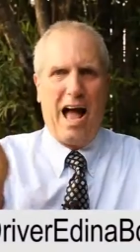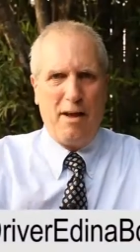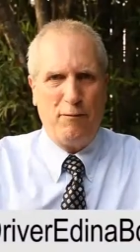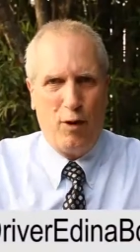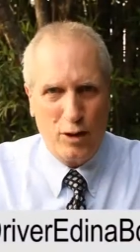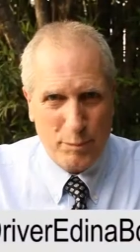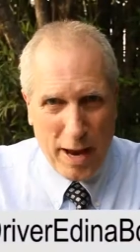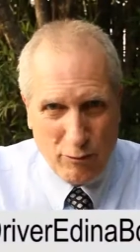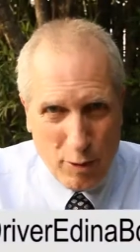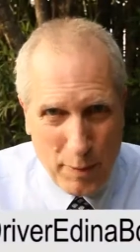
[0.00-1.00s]
Hi folks,
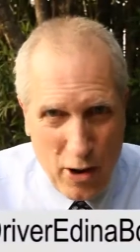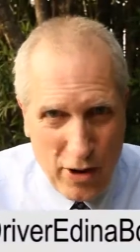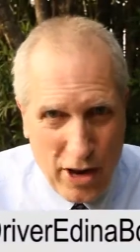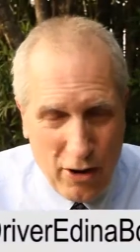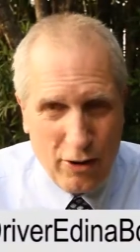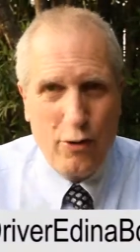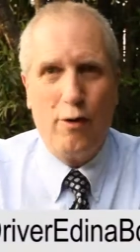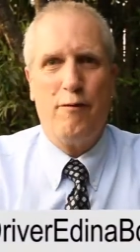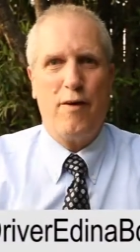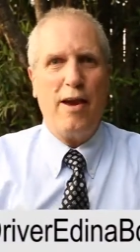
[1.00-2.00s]
Patrick Barrett here,
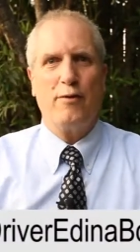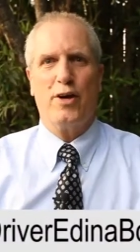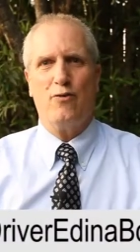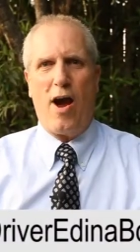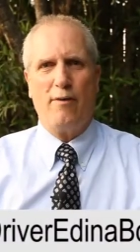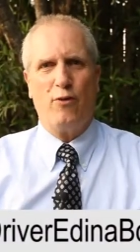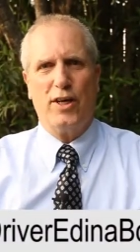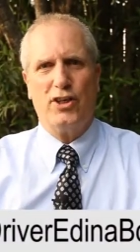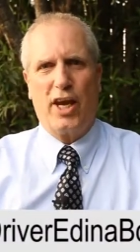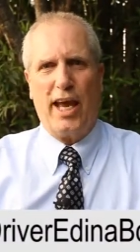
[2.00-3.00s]
your favorite driver
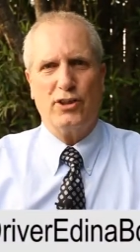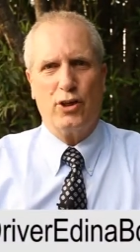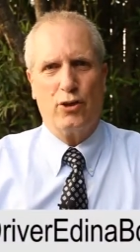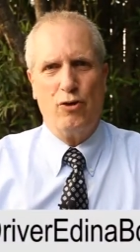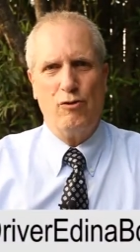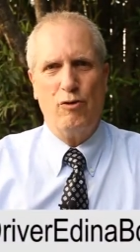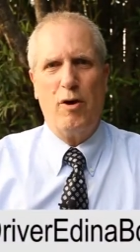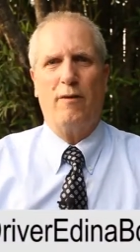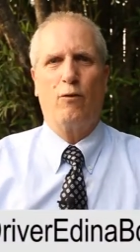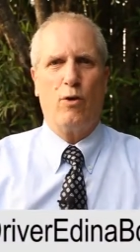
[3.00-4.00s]
education
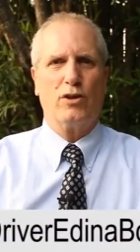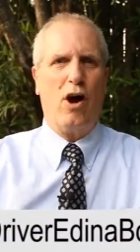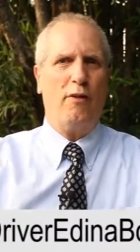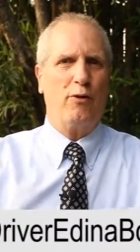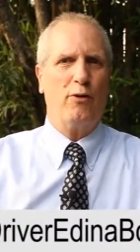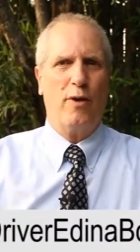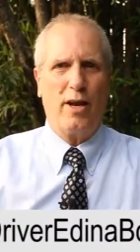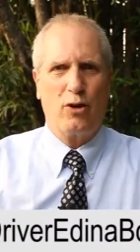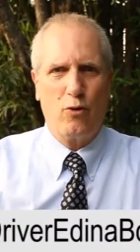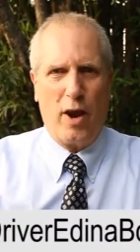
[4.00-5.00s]
guru and of course author
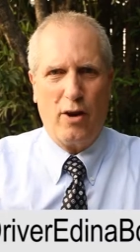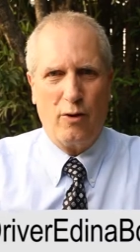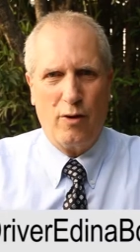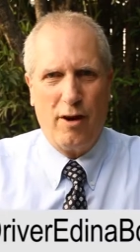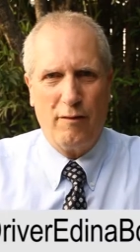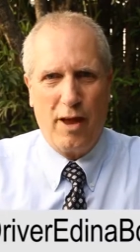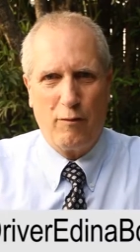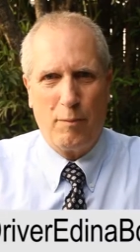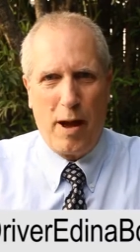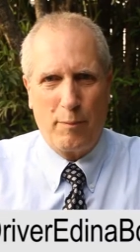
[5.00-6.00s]
and creator of the
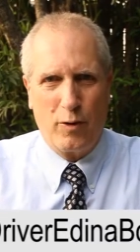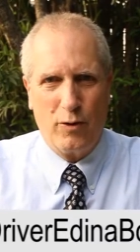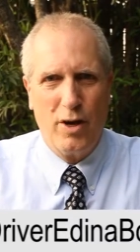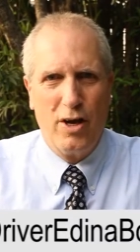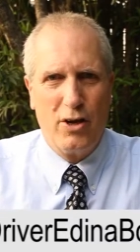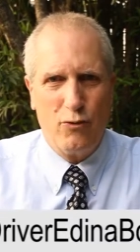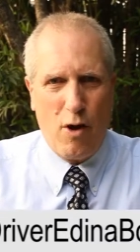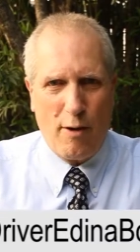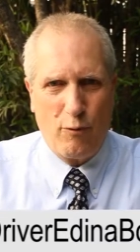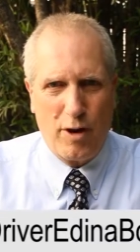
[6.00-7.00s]
ever popular
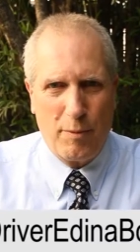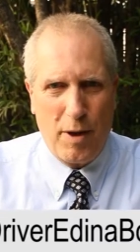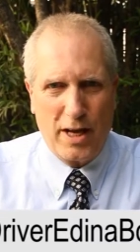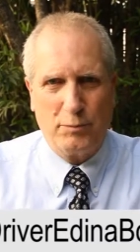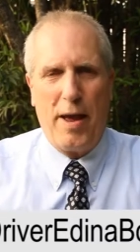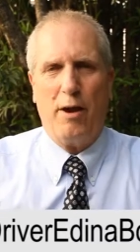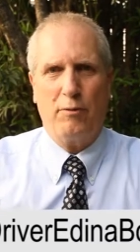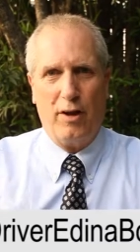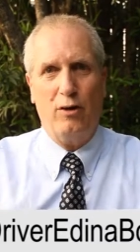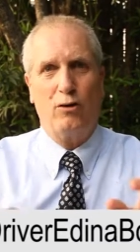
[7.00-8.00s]
Driver in the Box. Back
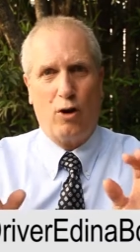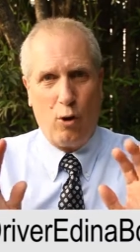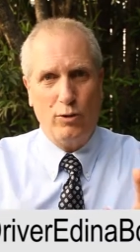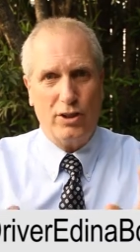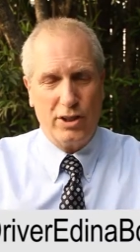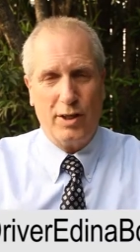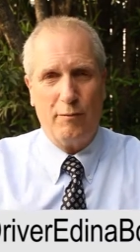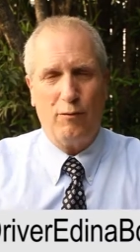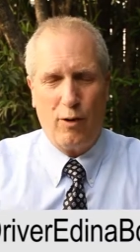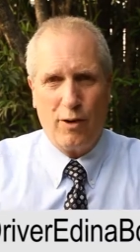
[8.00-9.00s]
with a little coaching
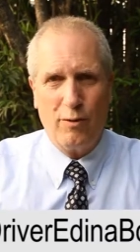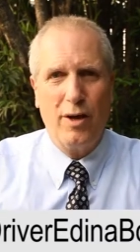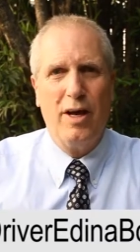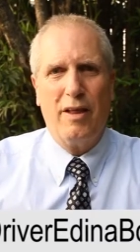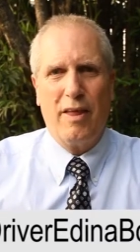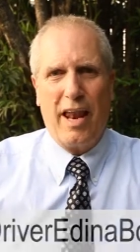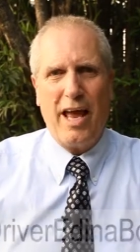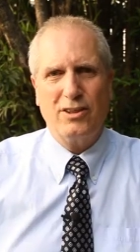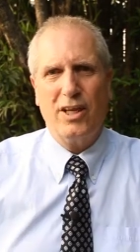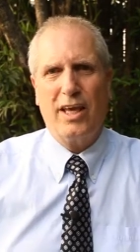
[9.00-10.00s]
tip for you that
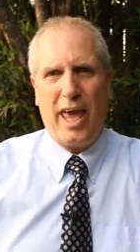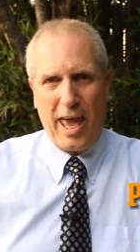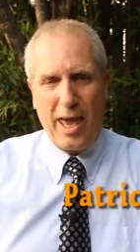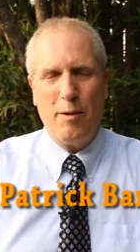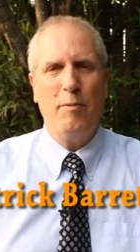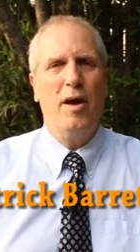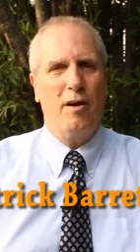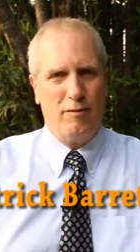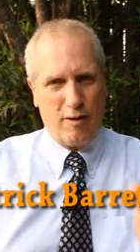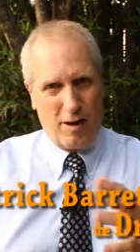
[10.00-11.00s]
actually came
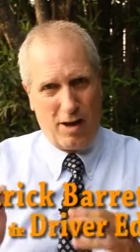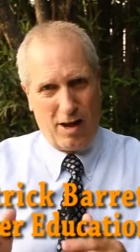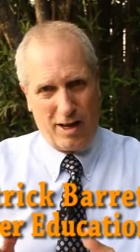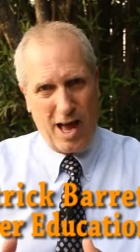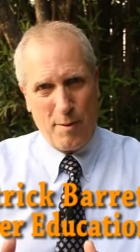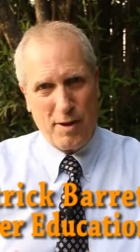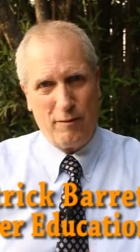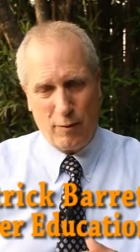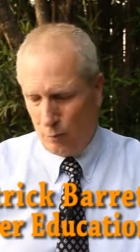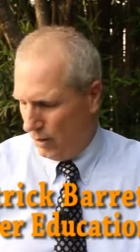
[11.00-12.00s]
from a
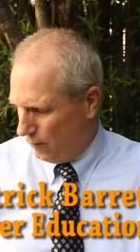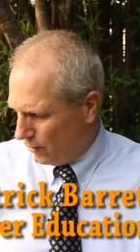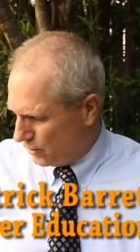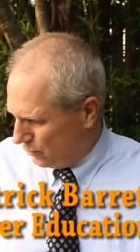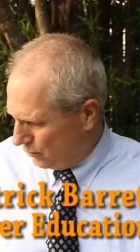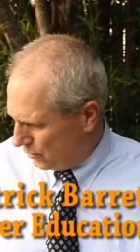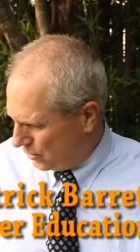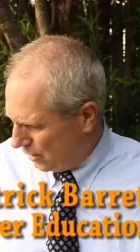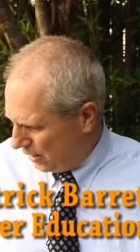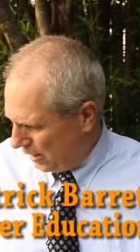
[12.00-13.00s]
comment from one of our
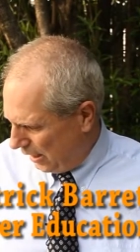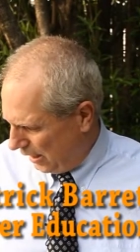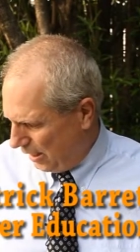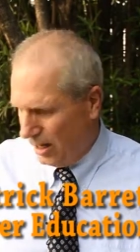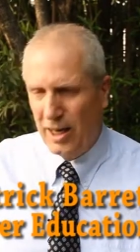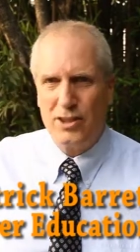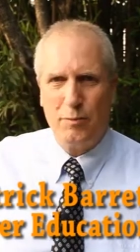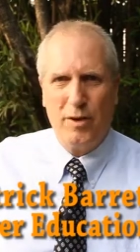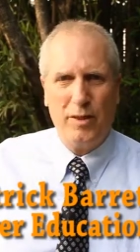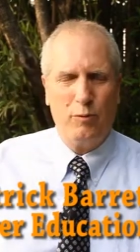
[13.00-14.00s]
students. Uh,
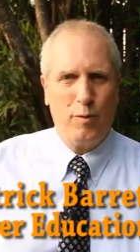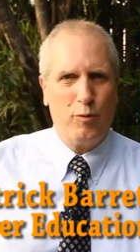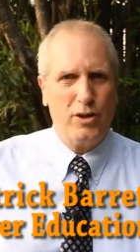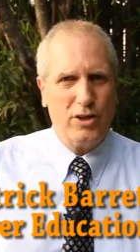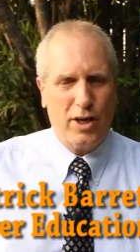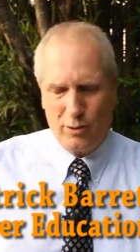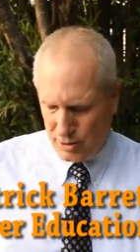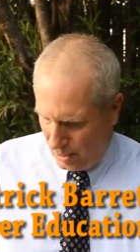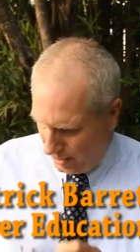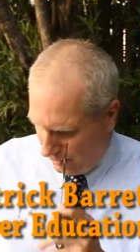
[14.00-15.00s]
Elizabeth, we appreciate you
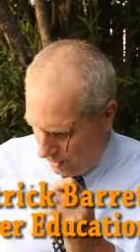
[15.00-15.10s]
sending in